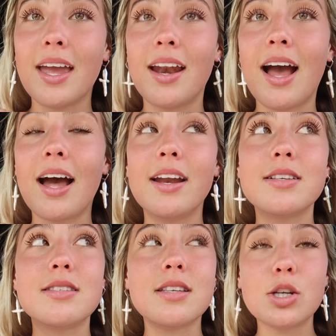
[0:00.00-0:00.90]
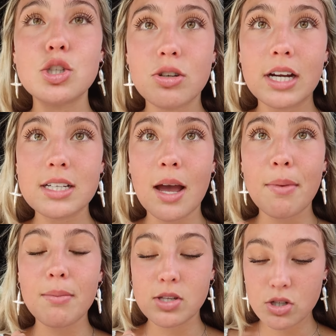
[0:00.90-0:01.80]
and had such a great
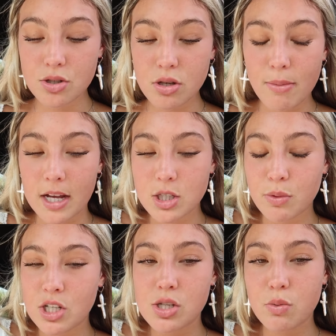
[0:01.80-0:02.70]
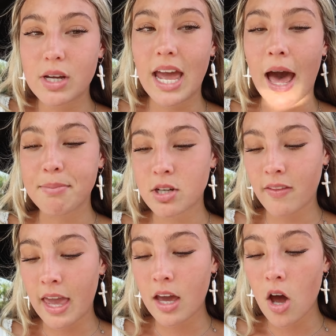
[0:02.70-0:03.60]
time. I missed her so much. We just recapped
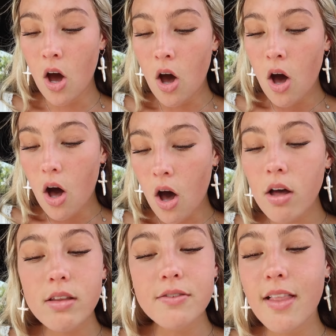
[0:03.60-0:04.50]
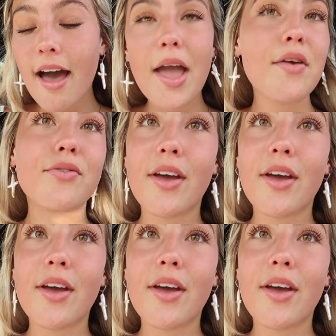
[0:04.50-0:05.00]
on like all of life